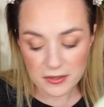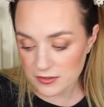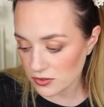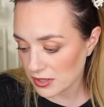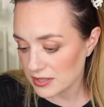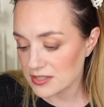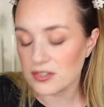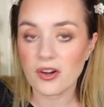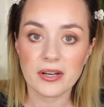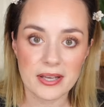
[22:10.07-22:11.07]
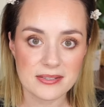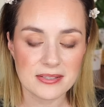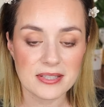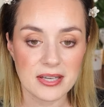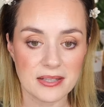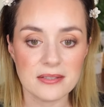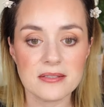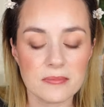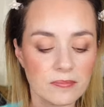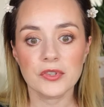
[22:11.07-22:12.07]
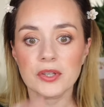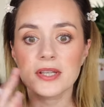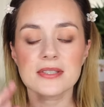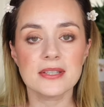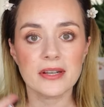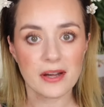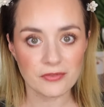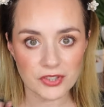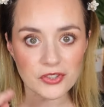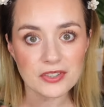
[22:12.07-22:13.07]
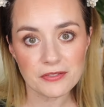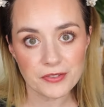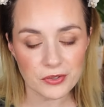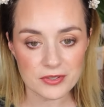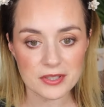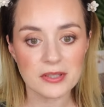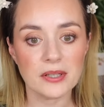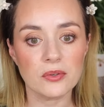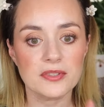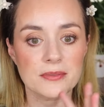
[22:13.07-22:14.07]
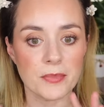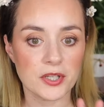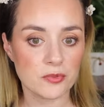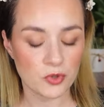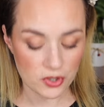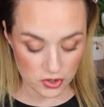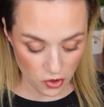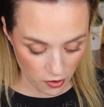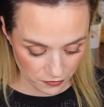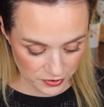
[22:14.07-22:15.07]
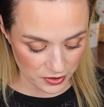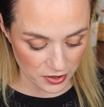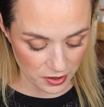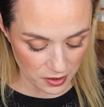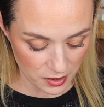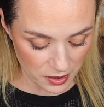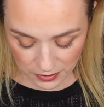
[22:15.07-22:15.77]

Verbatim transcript: so that it's not as intense. So you can see that after you diffuse it, it looks much more softer.